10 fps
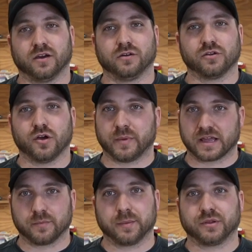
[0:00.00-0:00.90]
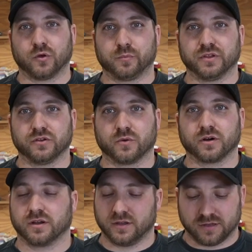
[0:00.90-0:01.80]
oh no, am I going to be able to open the
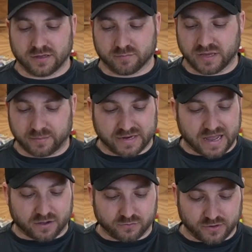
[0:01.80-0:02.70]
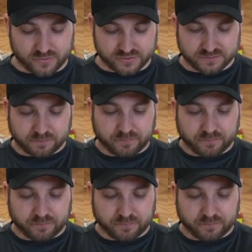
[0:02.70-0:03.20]
door? Maybe not, who knows?